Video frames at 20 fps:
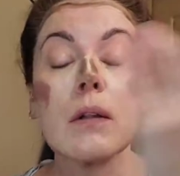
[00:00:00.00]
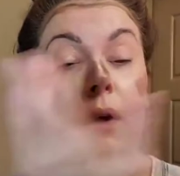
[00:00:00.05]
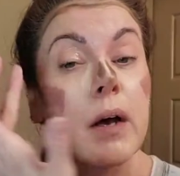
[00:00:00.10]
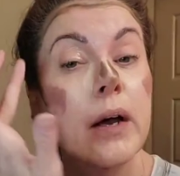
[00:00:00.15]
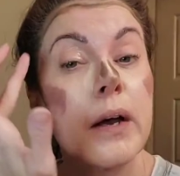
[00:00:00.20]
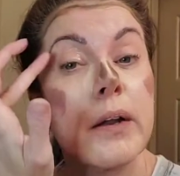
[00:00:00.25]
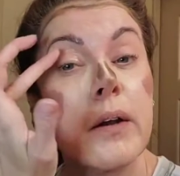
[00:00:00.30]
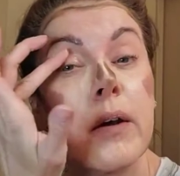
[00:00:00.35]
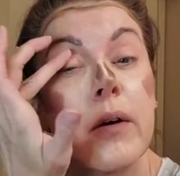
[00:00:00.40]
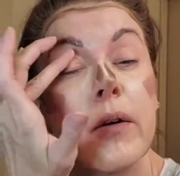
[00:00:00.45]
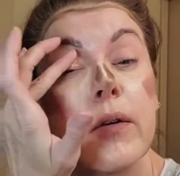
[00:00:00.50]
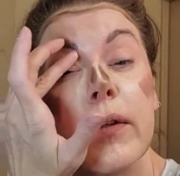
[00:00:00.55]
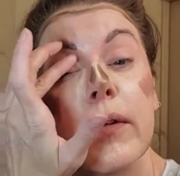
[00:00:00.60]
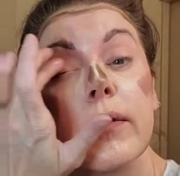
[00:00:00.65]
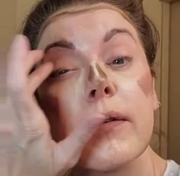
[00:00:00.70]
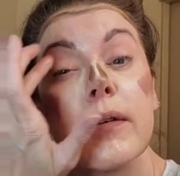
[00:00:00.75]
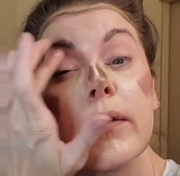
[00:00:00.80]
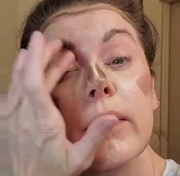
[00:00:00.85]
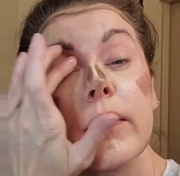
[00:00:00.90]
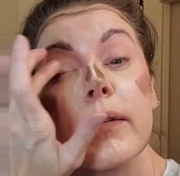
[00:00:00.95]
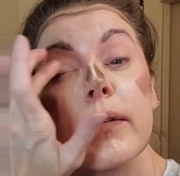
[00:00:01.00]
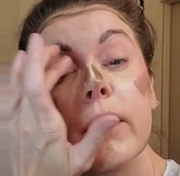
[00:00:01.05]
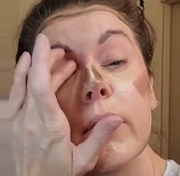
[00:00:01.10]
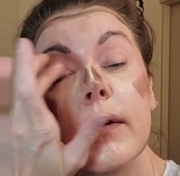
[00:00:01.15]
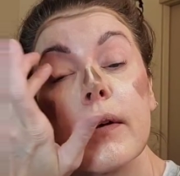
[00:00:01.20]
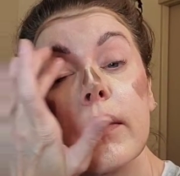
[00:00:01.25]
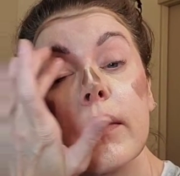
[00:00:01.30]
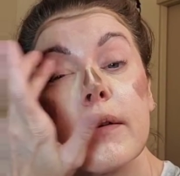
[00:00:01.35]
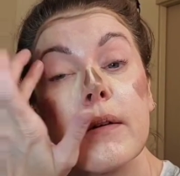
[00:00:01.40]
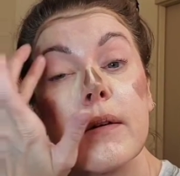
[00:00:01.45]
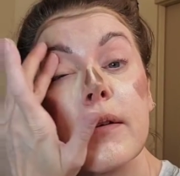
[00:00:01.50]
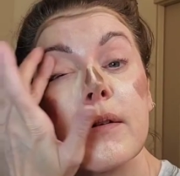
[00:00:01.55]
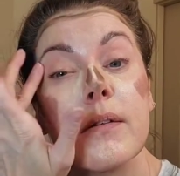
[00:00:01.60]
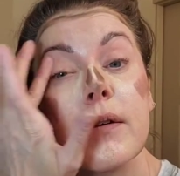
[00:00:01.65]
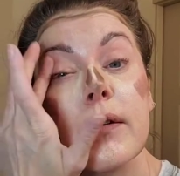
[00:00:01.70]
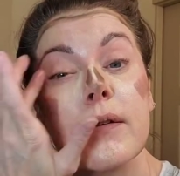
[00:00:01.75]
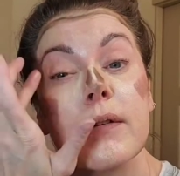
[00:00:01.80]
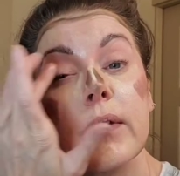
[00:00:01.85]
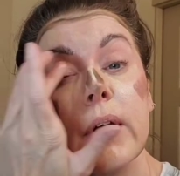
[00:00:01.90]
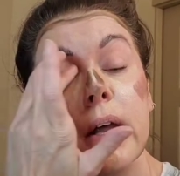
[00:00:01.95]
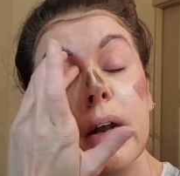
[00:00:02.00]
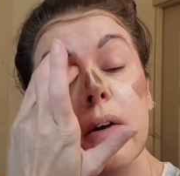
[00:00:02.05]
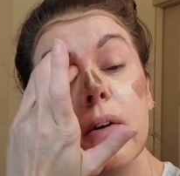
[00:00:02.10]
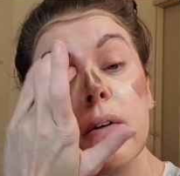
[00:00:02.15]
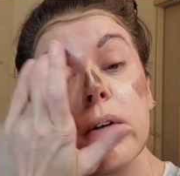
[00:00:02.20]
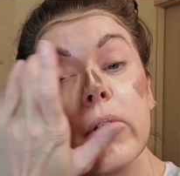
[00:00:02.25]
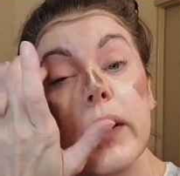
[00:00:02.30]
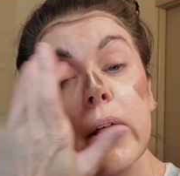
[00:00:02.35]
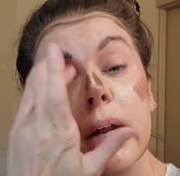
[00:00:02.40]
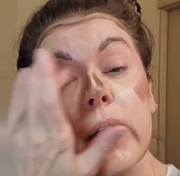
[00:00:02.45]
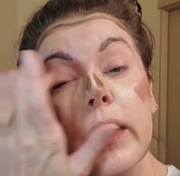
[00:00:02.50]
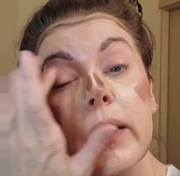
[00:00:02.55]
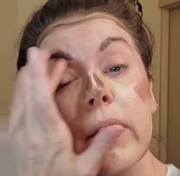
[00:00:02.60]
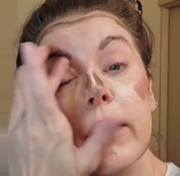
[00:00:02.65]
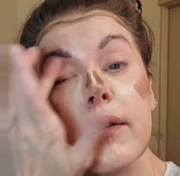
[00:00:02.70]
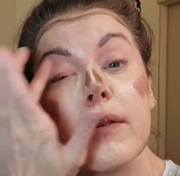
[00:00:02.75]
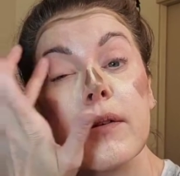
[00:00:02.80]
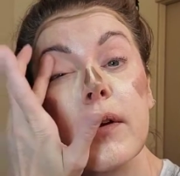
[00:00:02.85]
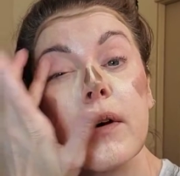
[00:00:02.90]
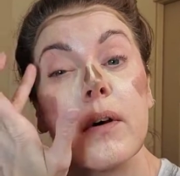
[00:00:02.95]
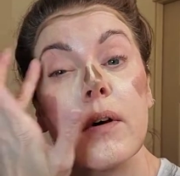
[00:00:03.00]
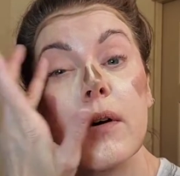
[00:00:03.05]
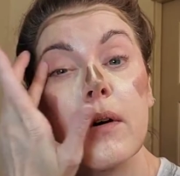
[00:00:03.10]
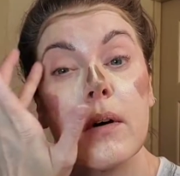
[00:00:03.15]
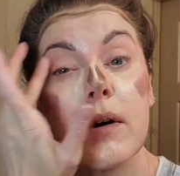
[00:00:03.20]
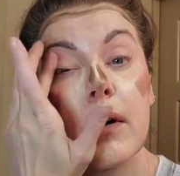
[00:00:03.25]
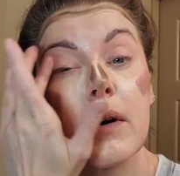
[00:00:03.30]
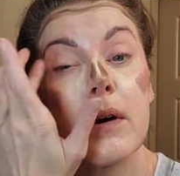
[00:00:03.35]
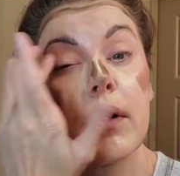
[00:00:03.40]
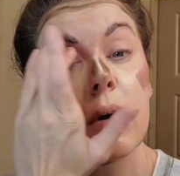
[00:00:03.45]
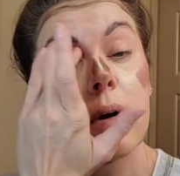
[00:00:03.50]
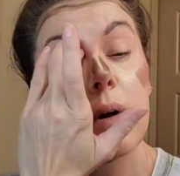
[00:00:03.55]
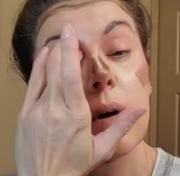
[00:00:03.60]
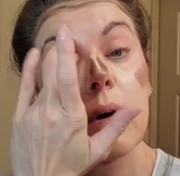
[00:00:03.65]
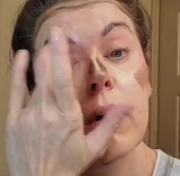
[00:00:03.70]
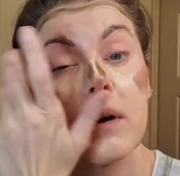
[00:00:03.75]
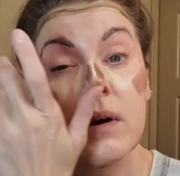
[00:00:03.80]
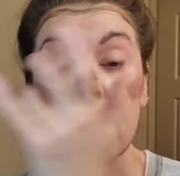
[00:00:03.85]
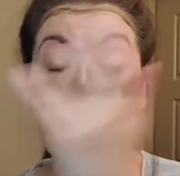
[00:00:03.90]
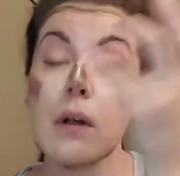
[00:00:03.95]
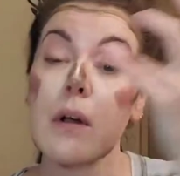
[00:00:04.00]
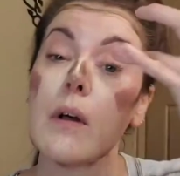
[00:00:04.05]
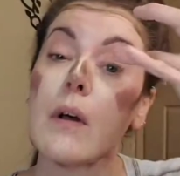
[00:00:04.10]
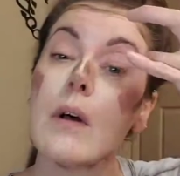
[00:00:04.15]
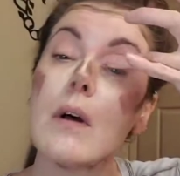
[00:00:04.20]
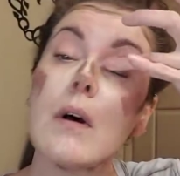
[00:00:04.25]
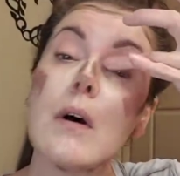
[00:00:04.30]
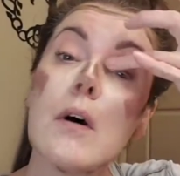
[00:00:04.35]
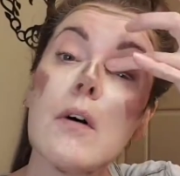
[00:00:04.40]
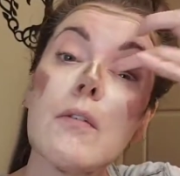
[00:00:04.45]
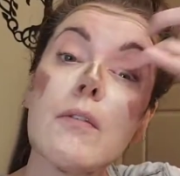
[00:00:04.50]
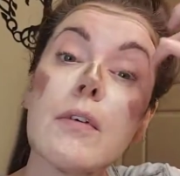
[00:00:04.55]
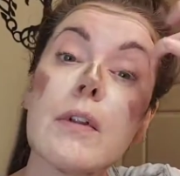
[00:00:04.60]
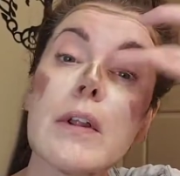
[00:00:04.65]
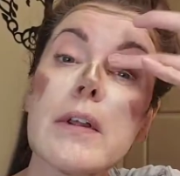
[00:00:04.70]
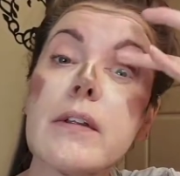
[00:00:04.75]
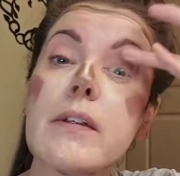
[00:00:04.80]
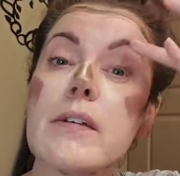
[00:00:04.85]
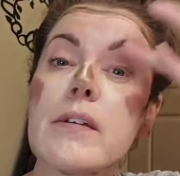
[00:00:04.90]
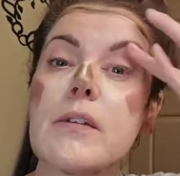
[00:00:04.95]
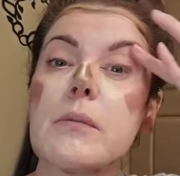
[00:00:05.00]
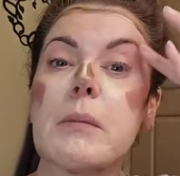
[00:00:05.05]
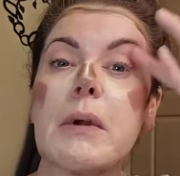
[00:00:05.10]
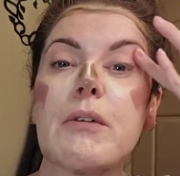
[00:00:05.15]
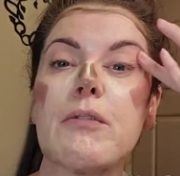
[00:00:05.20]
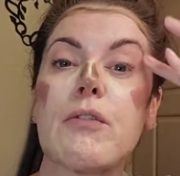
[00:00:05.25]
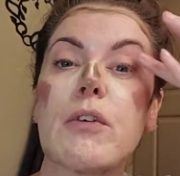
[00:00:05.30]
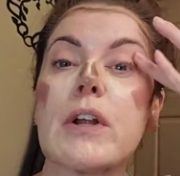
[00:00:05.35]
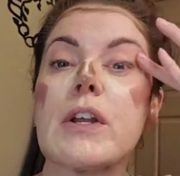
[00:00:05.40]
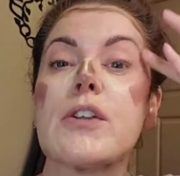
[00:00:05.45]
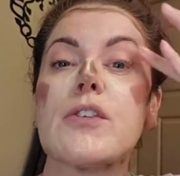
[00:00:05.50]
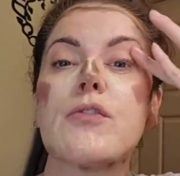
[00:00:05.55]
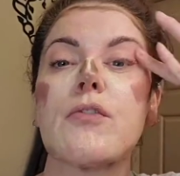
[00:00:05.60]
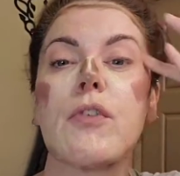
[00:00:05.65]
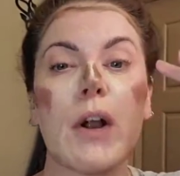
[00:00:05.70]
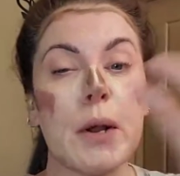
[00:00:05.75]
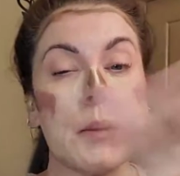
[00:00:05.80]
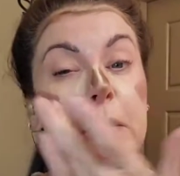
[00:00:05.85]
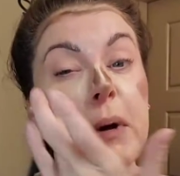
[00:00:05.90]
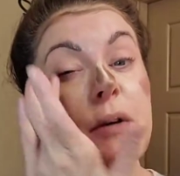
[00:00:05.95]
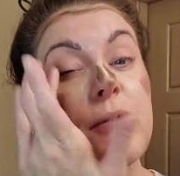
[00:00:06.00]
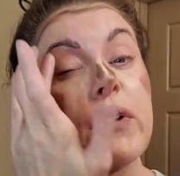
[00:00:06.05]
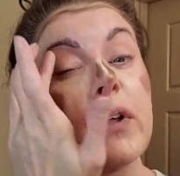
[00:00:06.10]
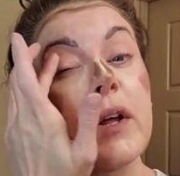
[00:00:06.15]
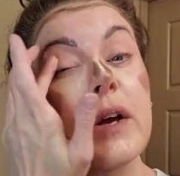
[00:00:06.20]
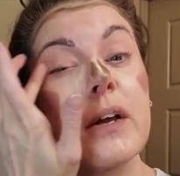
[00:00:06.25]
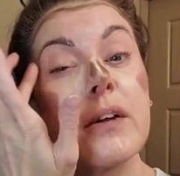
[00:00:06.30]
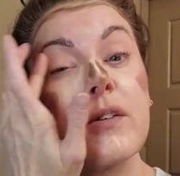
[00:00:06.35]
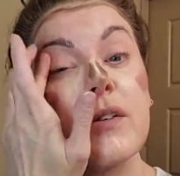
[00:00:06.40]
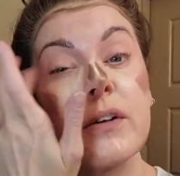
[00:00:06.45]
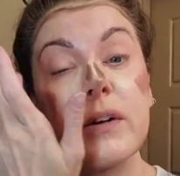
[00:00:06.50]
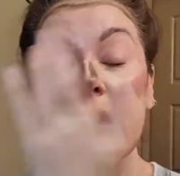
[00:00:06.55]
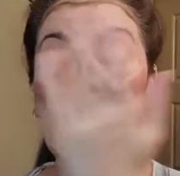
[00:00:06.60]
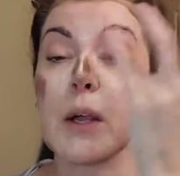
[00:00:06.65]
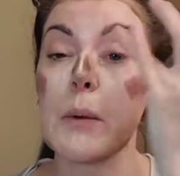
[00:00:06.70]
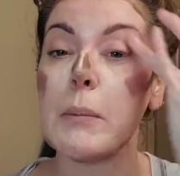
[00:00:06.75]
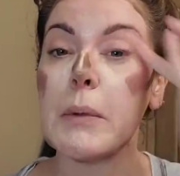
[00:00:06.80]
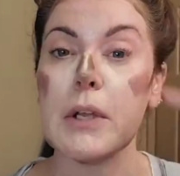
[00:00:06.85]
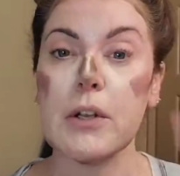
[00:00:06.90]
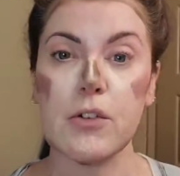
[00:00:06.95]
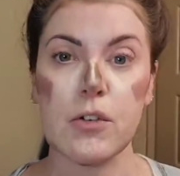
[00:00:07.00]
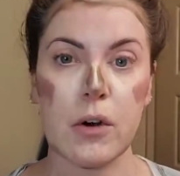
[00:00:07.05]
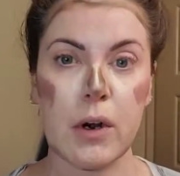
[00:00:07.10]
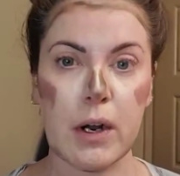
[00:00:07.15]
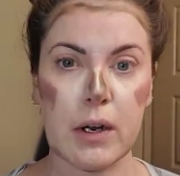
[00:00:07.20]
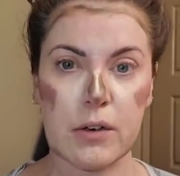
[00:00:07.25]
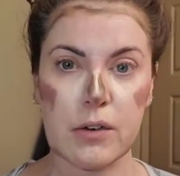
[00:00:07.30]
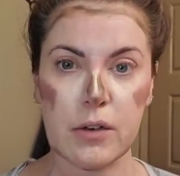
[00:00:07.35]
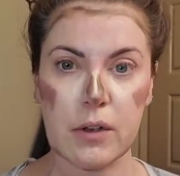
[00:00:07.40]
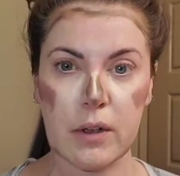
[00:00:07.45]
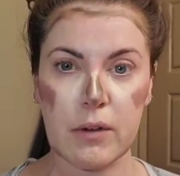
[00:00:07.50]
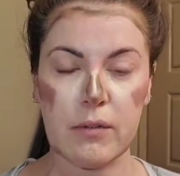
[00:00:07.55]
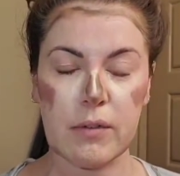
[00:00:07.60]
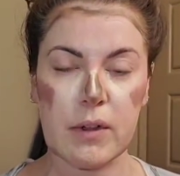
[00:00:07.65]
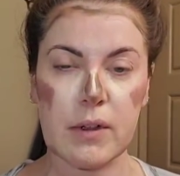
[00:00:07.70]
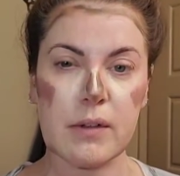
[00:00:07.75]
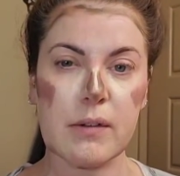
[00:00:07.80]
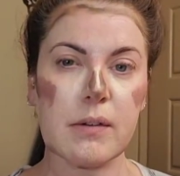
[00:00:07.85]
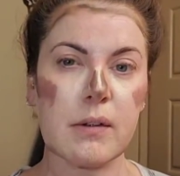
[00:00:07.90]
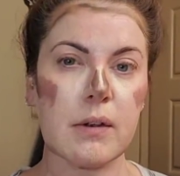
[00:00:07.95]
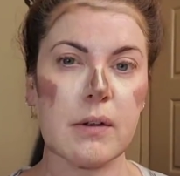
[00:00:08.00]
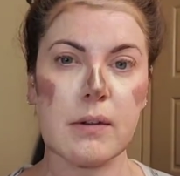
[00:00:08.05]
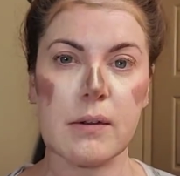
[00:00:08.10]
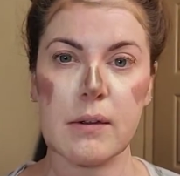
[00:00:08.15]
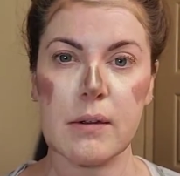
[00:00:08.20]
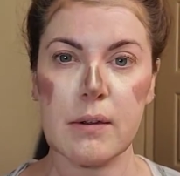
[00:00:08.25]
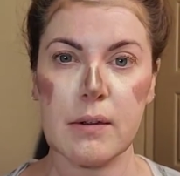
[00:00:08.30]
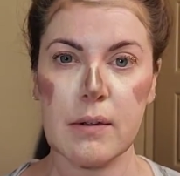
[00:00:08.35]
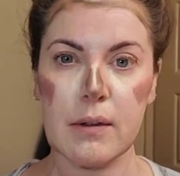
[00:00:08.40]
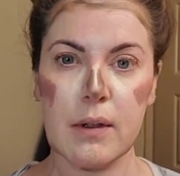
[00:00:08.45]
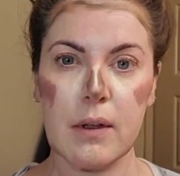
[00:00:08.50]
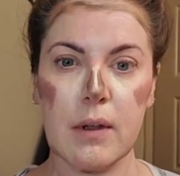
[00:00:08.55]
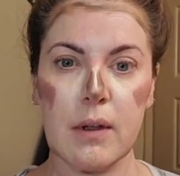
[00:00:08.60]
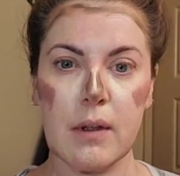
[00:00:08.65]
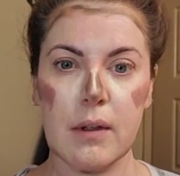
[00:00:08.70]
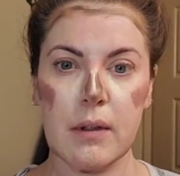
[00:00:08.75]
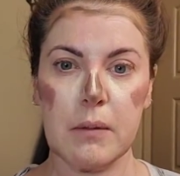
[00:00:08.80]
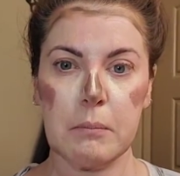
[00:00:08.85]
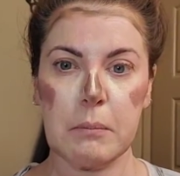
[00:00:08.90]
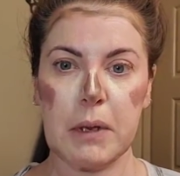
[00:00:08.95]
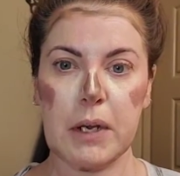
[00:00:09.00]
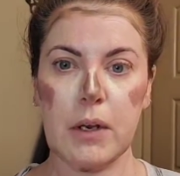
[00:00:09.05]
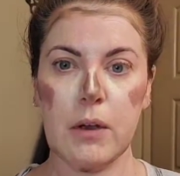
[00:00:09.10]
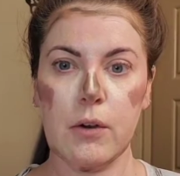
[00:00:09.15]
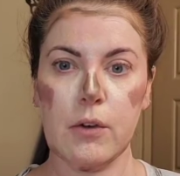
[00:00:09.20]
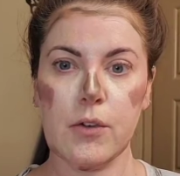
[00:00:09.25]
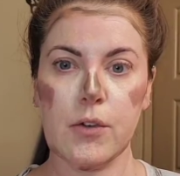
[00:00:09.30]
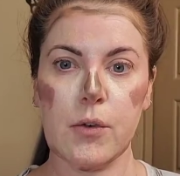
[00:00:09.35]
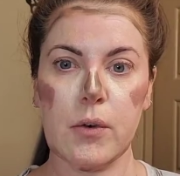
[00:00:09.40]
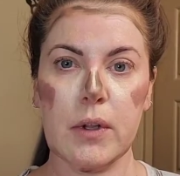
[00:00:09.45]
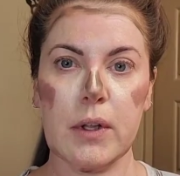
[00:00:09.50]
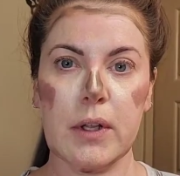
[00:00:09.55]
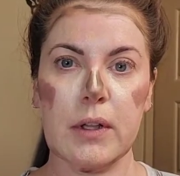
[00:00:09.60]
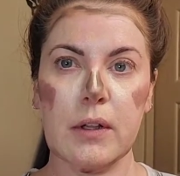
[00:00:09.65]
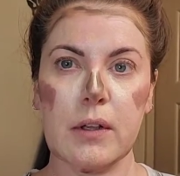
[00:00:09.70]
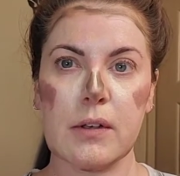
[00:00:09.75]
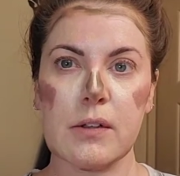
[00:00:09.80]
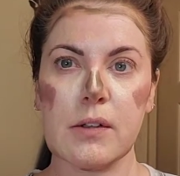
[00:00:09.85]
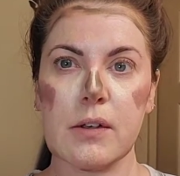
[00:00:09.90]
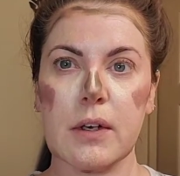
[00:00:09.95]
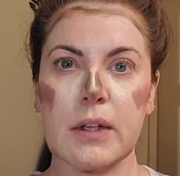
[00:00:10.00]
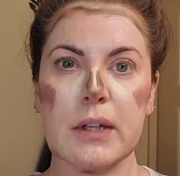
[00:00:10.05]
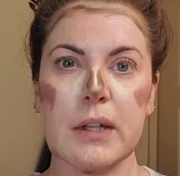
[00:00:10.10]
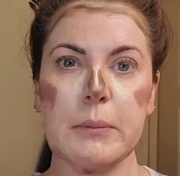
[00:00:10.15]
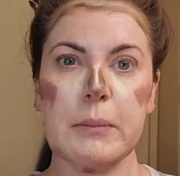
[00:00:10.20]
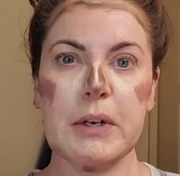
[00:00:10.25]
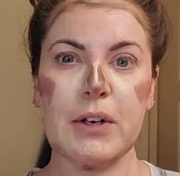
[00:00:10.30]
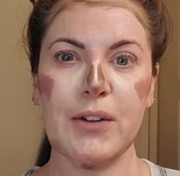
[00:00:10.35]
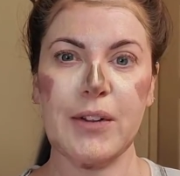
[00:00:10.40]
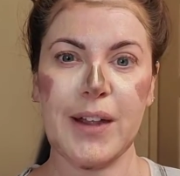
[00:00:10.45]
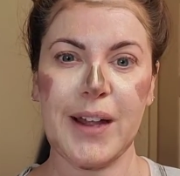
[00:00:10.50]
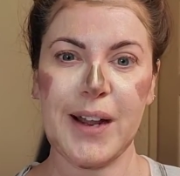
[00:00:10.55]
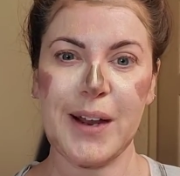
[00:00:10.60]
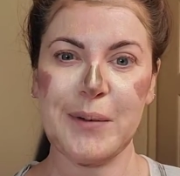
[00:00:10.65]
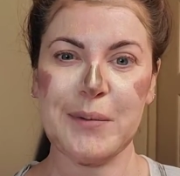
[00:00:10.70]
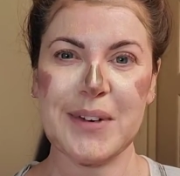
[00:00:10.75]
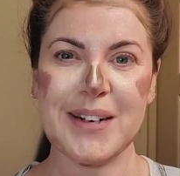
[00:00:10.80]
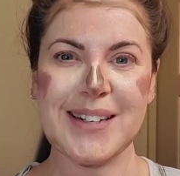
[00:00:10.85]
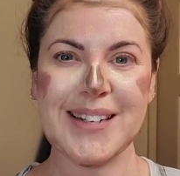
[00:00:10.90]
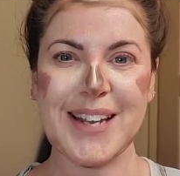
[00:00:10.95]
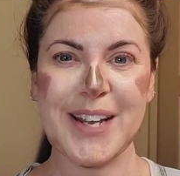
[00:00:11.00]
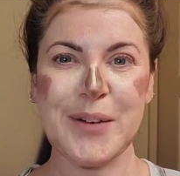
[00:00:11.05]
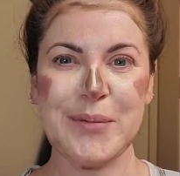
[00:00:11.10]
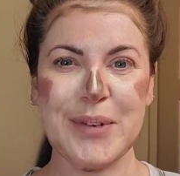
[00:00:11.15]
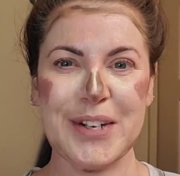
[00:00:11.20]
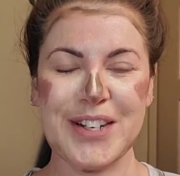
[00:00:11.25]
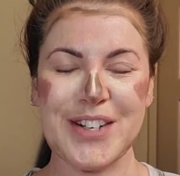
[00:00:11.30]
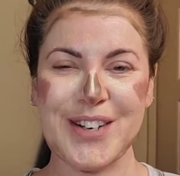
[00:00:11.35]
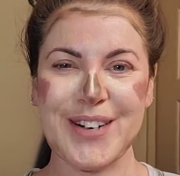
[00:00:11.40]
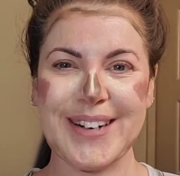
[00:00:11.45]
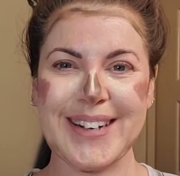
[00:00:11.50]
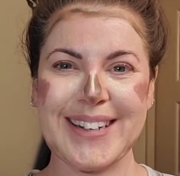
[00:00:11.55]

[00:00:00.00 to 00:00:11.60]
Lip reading: I know this looks entertaining, so hopefully this is my freeze frame. I feel like I should take a picture actually of this because my nose really looks good. Let me do that. I'm going to take a picture.